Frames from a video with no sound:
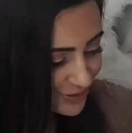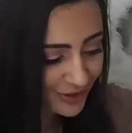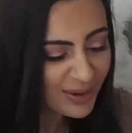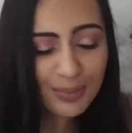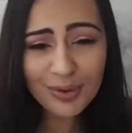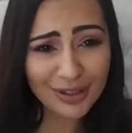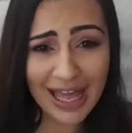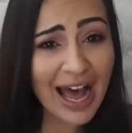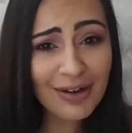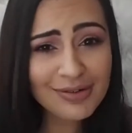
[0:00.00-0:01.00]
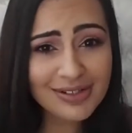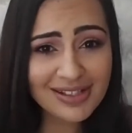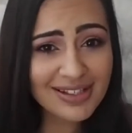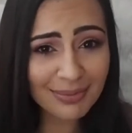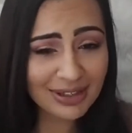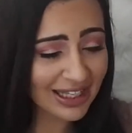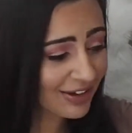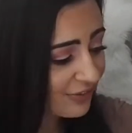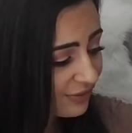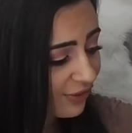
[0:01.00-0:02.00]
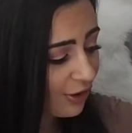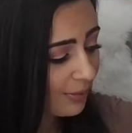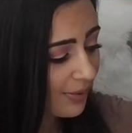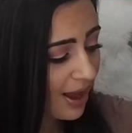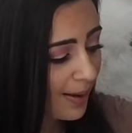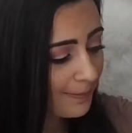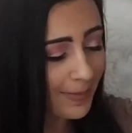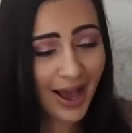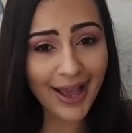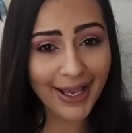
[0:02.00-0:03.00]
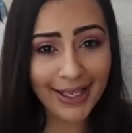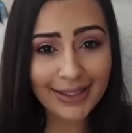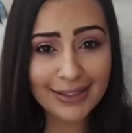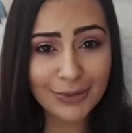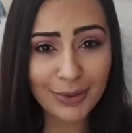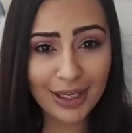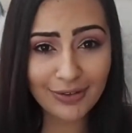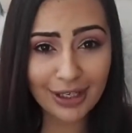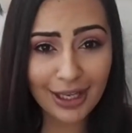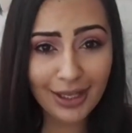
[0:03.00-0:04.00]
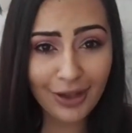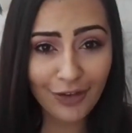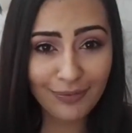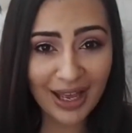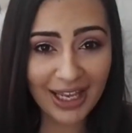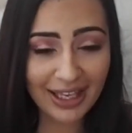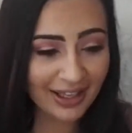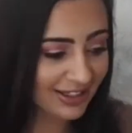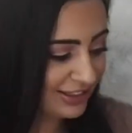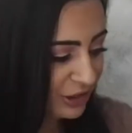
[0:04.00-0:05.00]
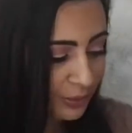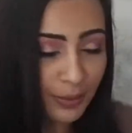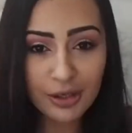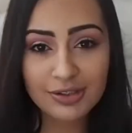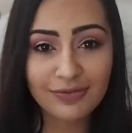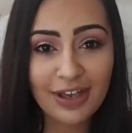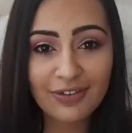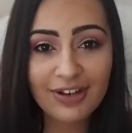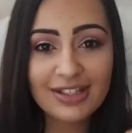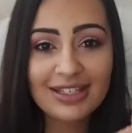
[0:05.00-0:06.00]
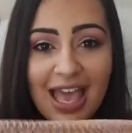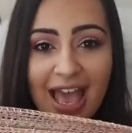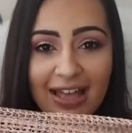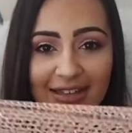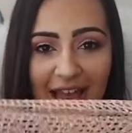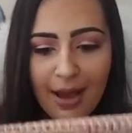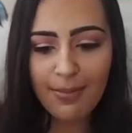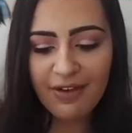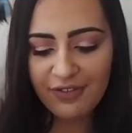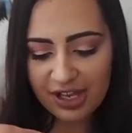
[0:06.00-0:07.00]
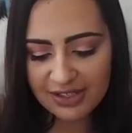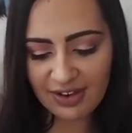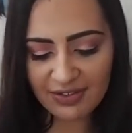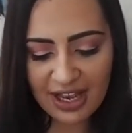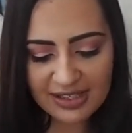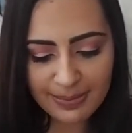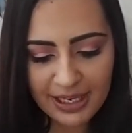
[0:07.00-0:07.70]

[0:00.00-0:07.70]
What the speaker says: just gonna pull out something from my little area of my little box of favorites. Now, my first favorite has